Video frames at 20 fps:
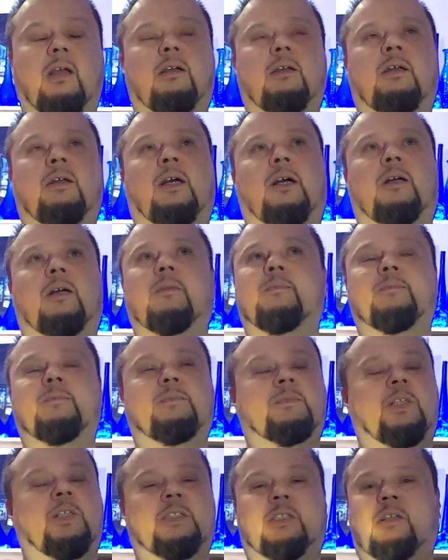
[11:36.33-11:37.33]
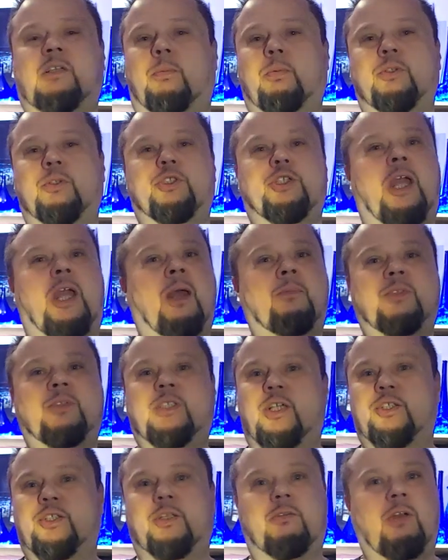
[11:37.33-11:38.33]
Uh, there's a couple jam
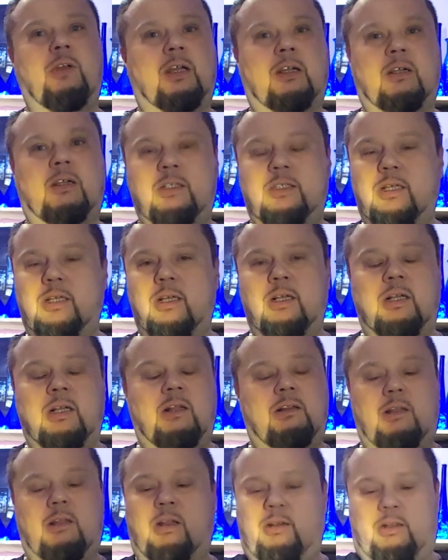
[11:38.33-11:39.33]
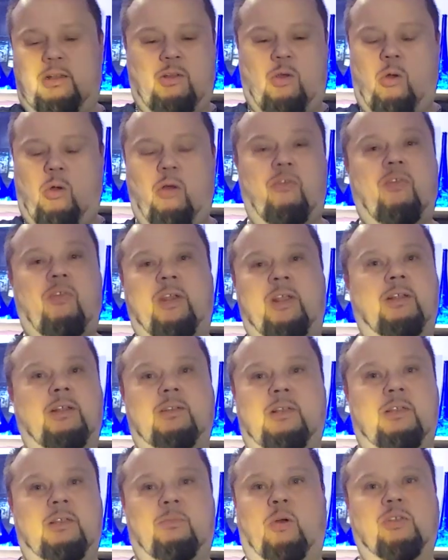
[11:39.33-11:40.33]
session records that the whole thing,
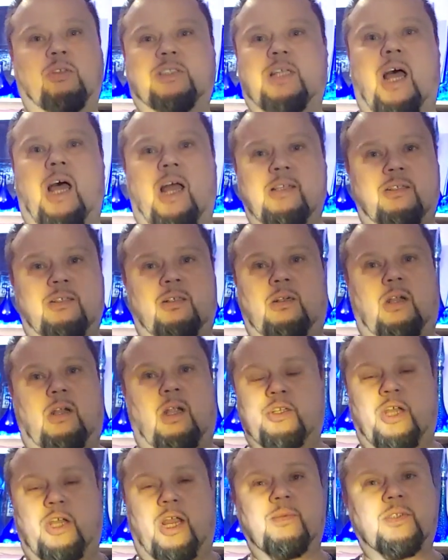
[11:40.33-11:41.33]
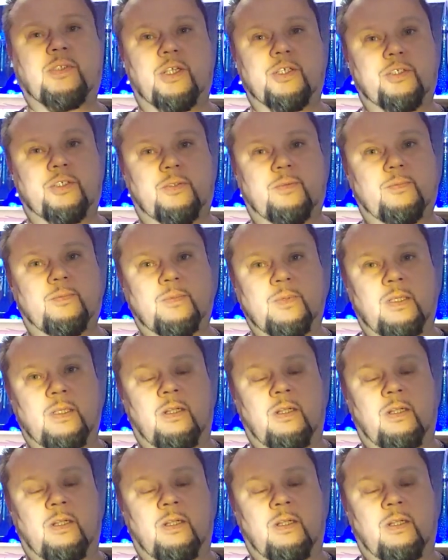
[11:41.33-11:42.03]
both sides are a jam session.